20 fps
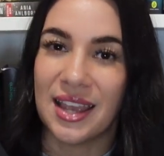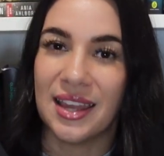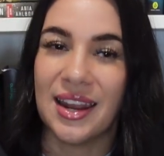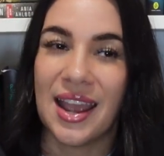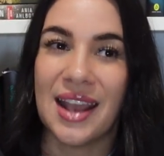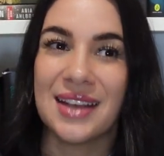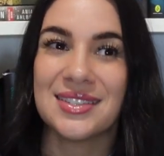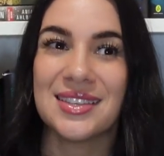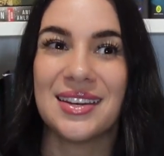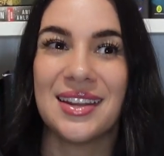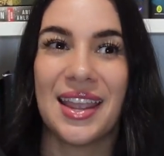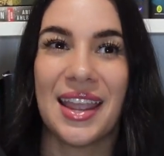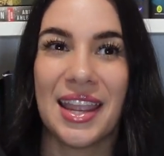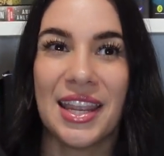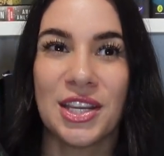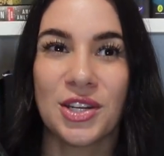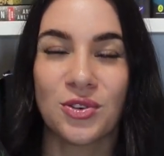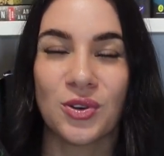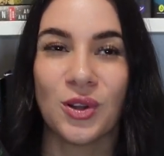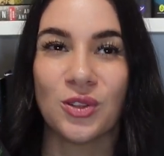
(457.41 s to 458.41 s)
And as an
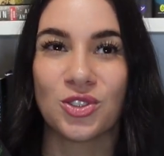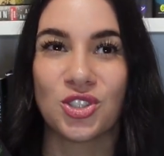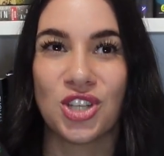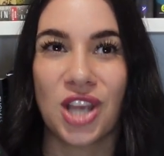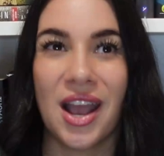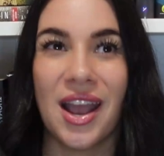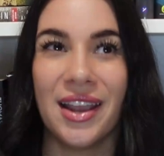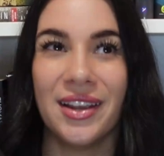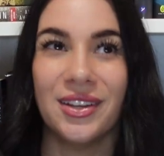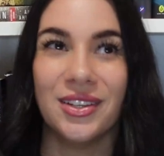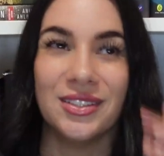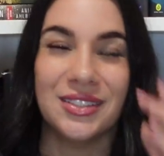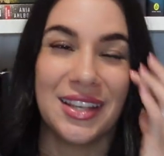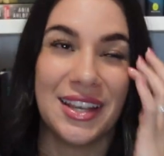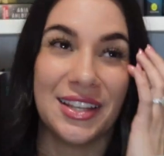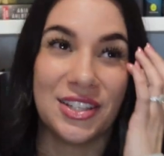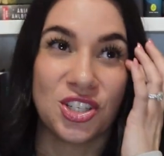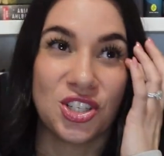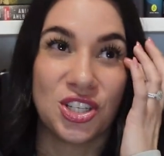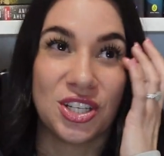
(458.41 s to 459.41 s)
8-year-old child,
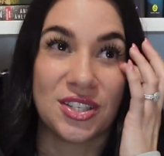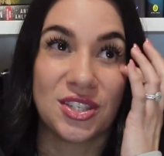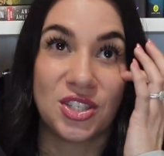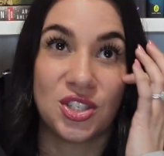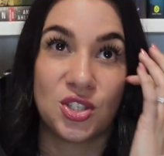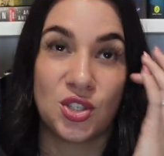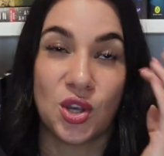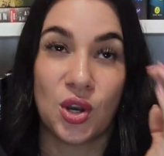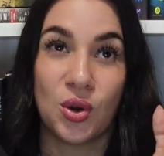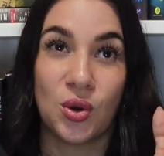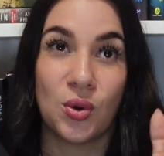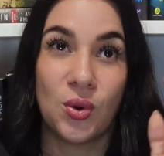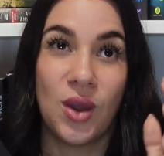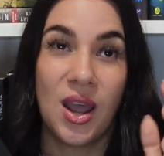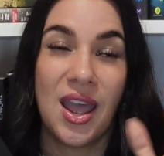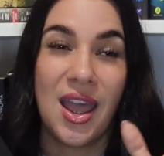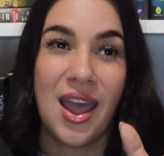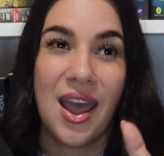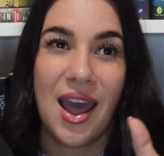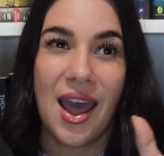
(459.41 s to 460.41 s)
it's just
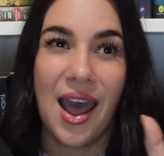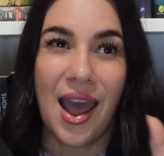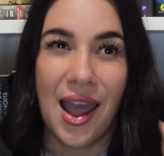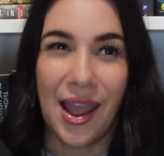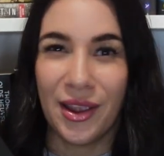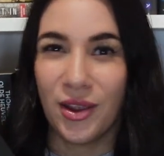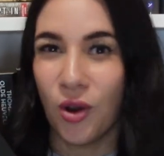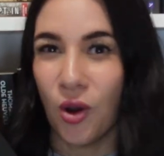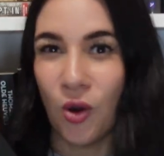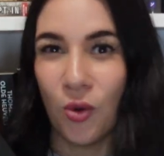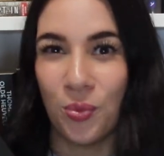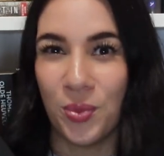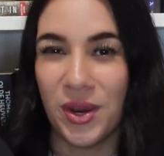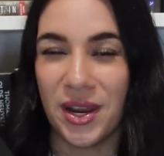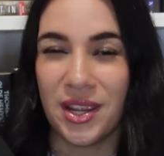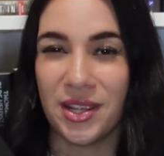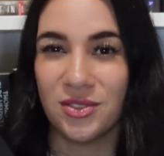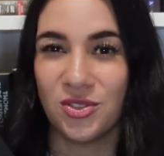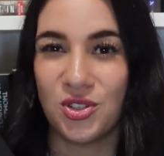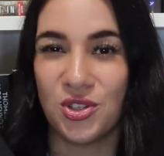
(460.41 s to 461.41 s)
so
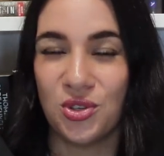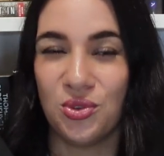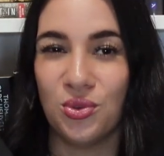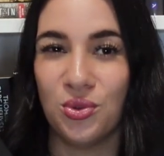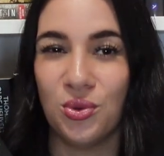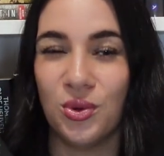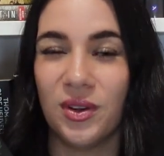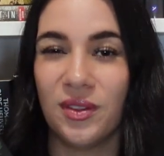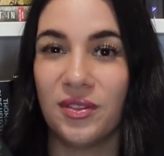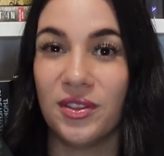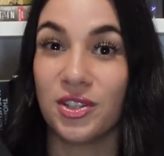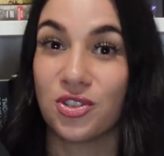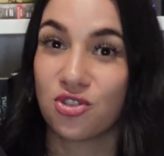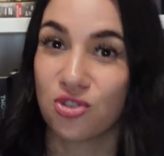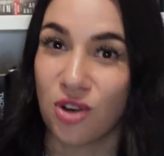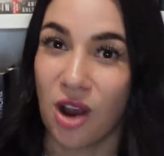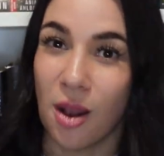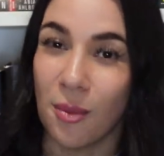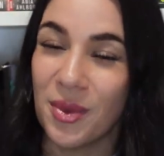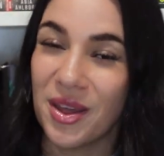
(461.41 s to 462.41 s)
eye-opening to the
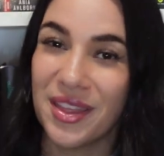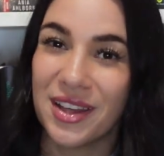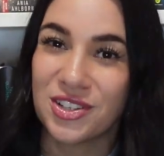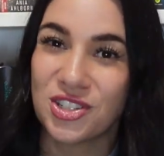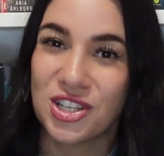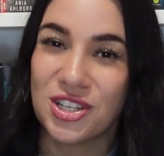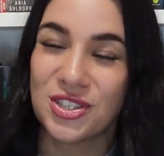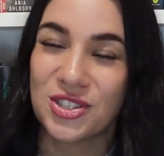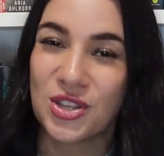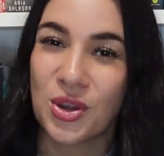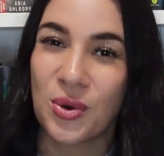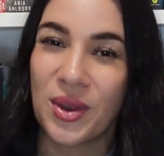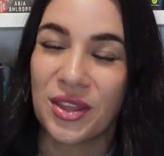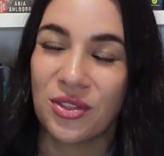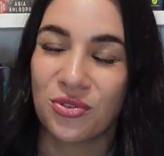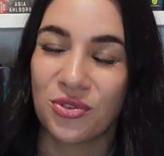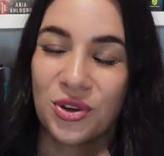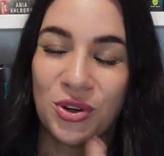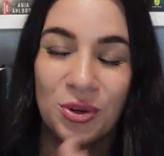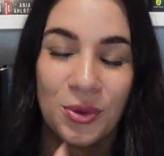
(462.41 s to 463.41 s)
trauma that she's going
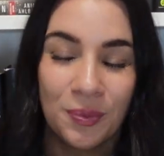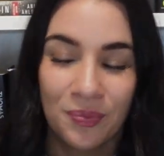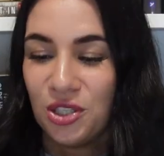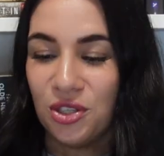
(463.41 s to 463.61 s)
through.